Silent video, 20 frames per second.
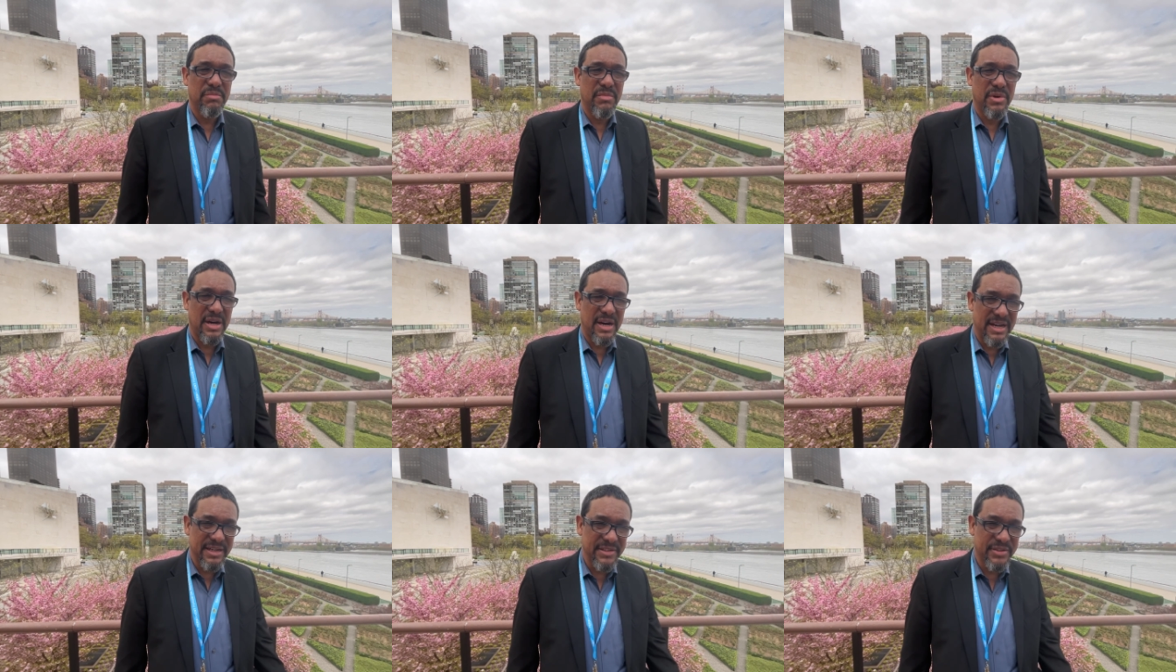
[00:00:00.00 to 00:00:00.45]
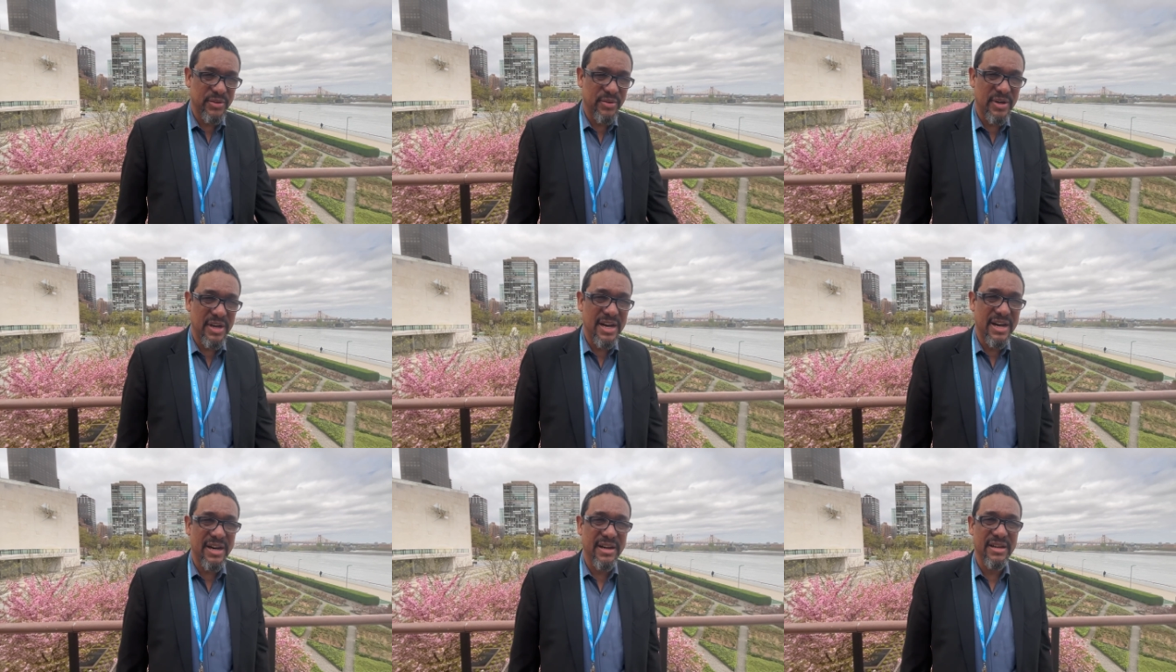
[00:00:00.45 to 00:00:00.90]
also
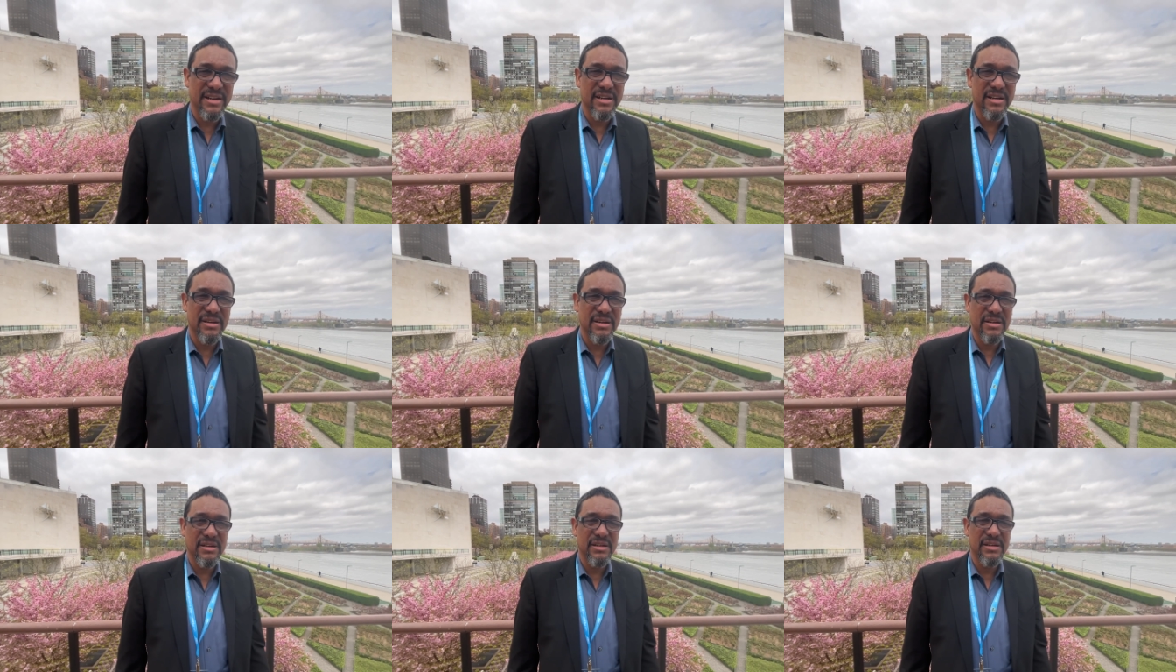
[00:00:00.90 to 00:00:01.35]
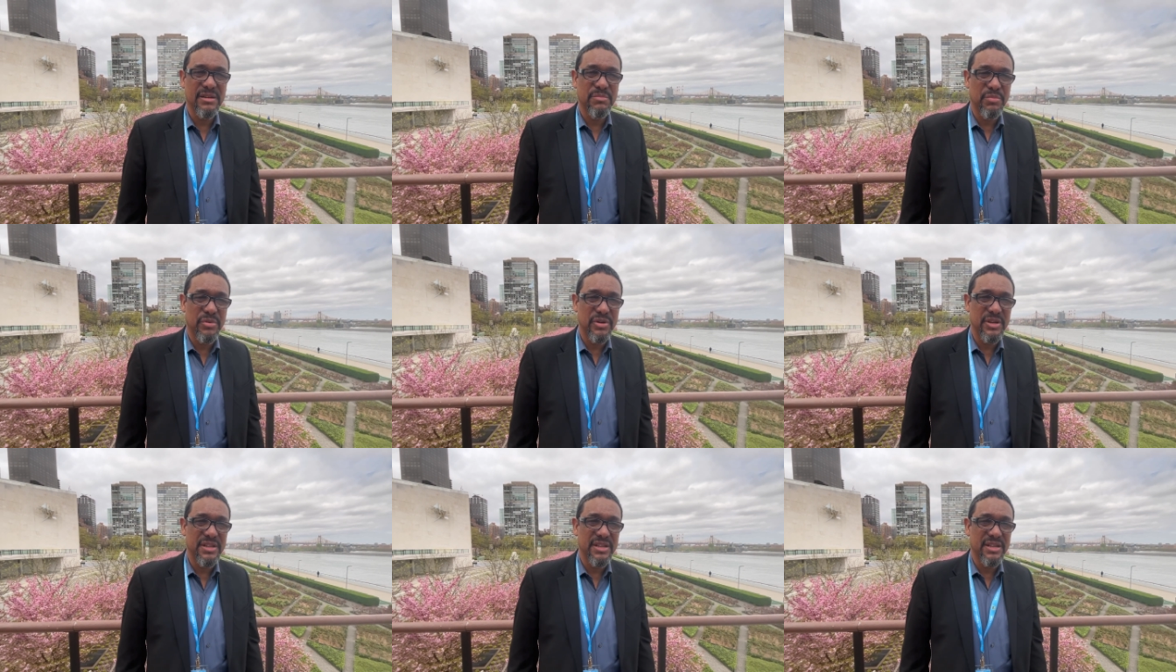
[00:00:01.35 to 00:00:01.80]
had a, a
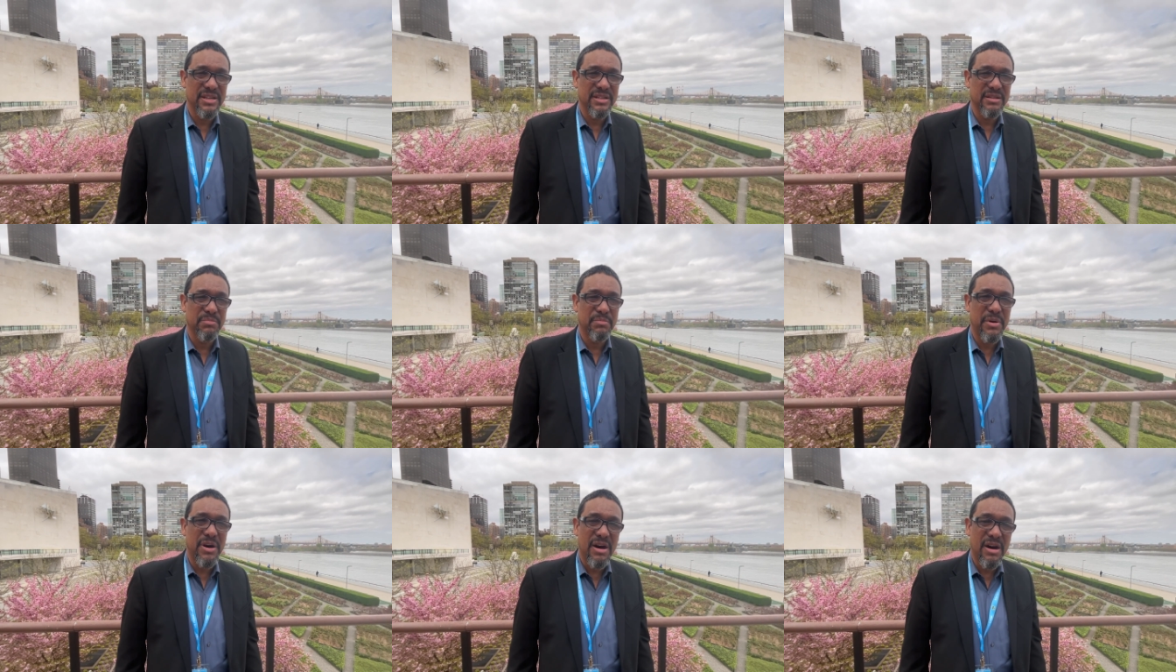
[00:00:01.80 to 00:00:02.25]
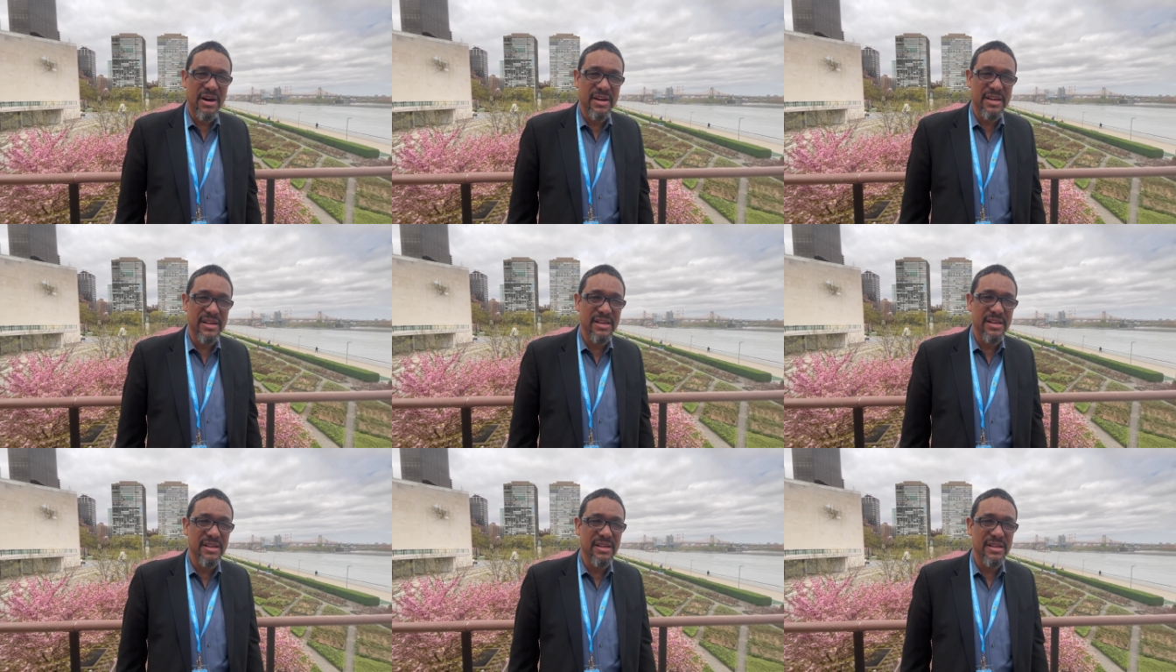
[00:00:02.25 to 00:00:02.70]
political
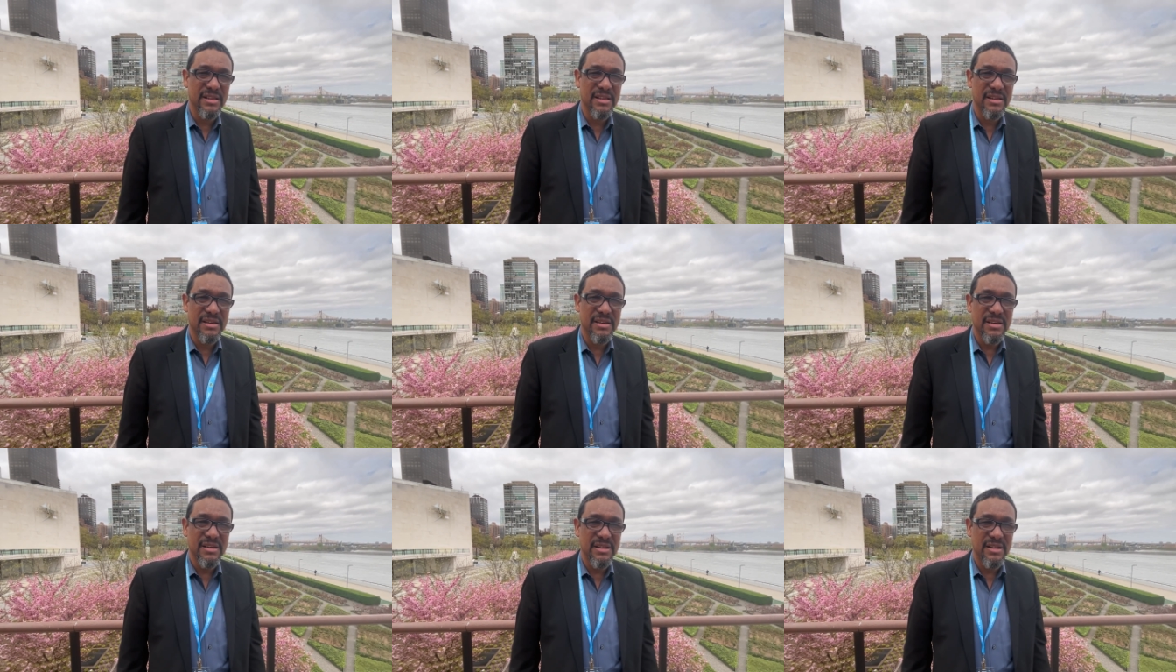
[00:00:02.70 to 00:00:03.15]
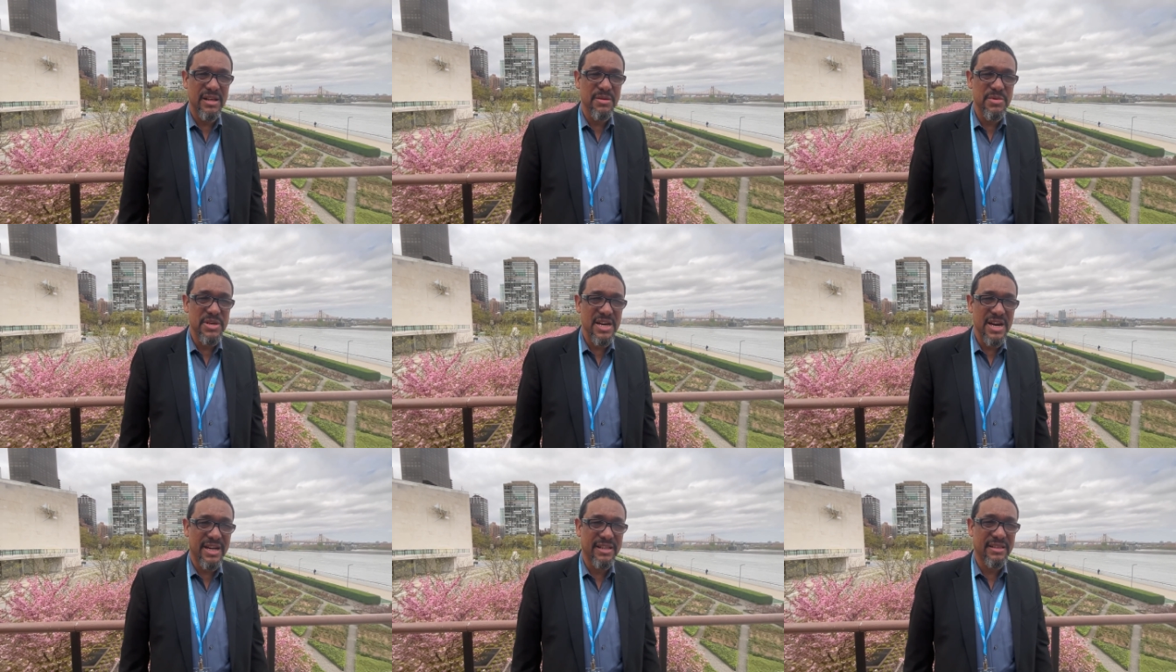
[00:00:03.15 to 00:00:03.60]
party
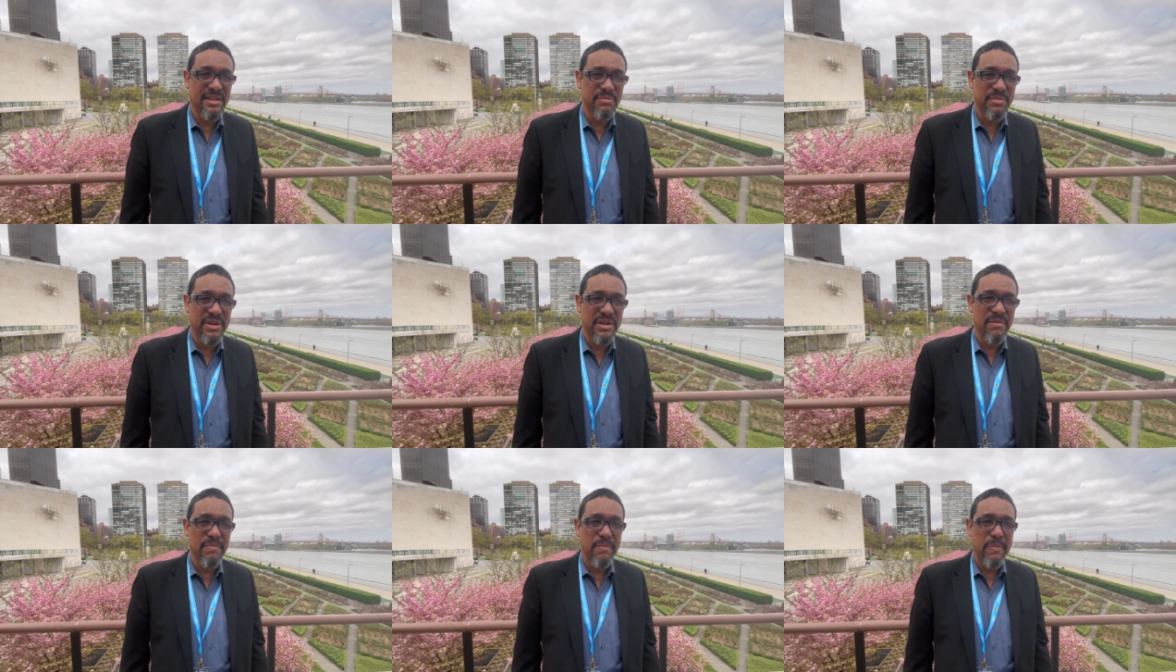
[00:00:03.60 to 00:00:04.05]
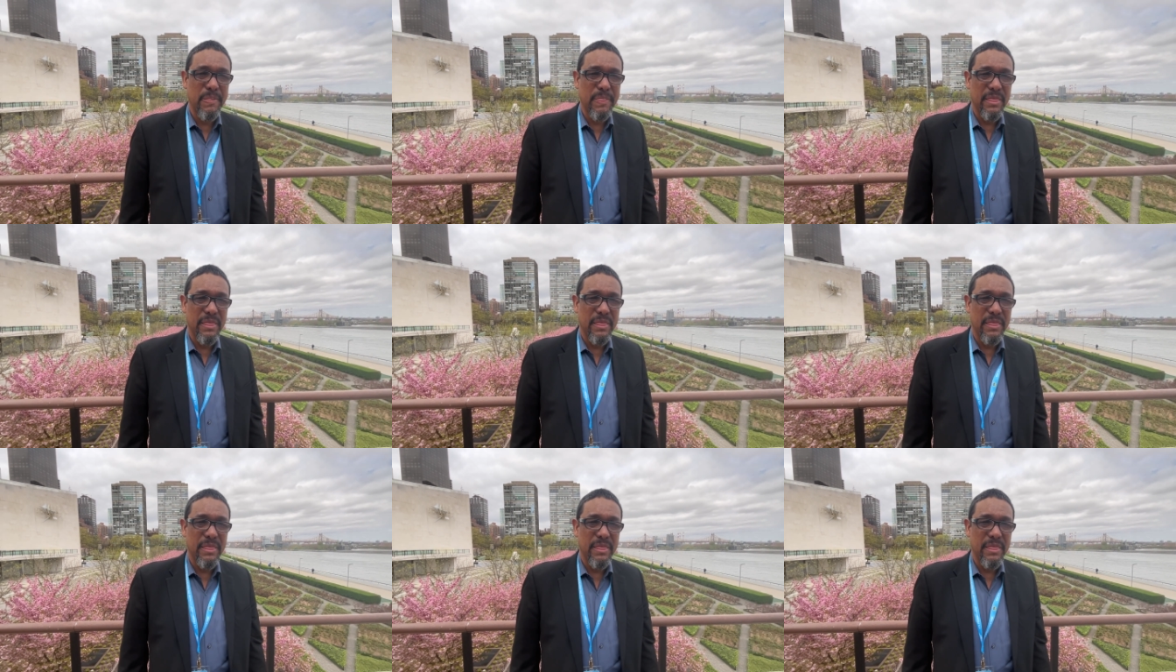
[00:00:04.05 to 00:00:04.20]
named Yatama,